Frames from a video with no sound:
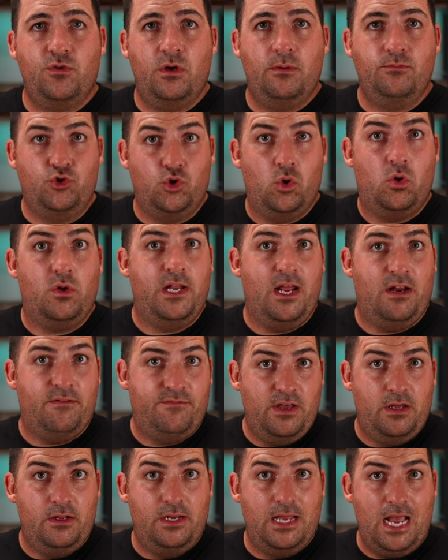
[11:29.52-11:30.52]
from joel dot
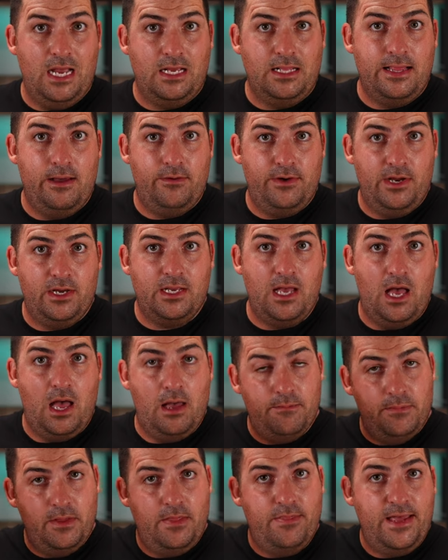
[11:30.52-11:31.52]
feld at iCloud dot
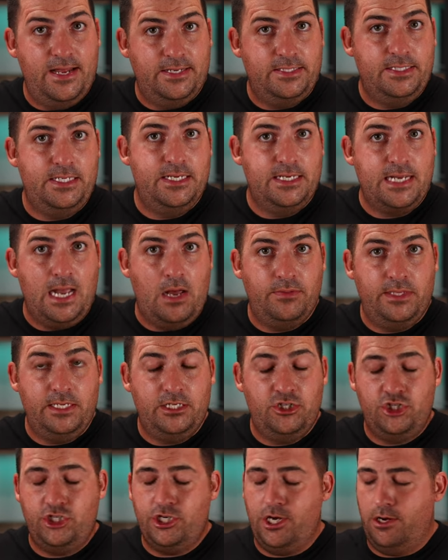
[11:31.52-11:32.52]
com. That's the account that's
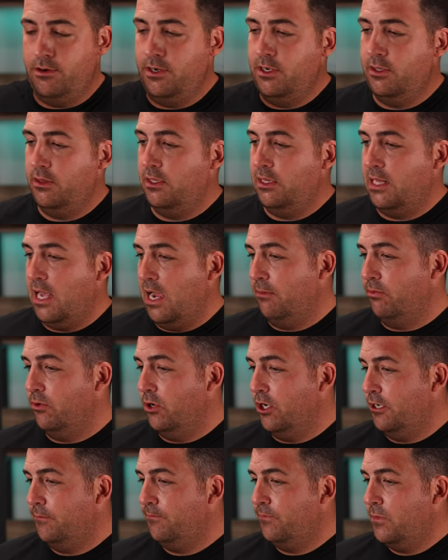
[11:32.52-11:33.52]
sharing the
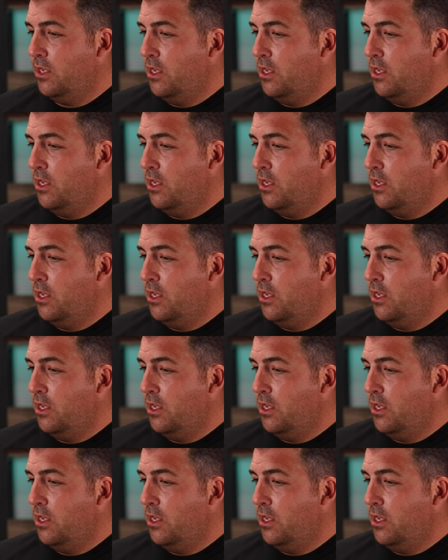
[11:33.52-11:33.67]
library.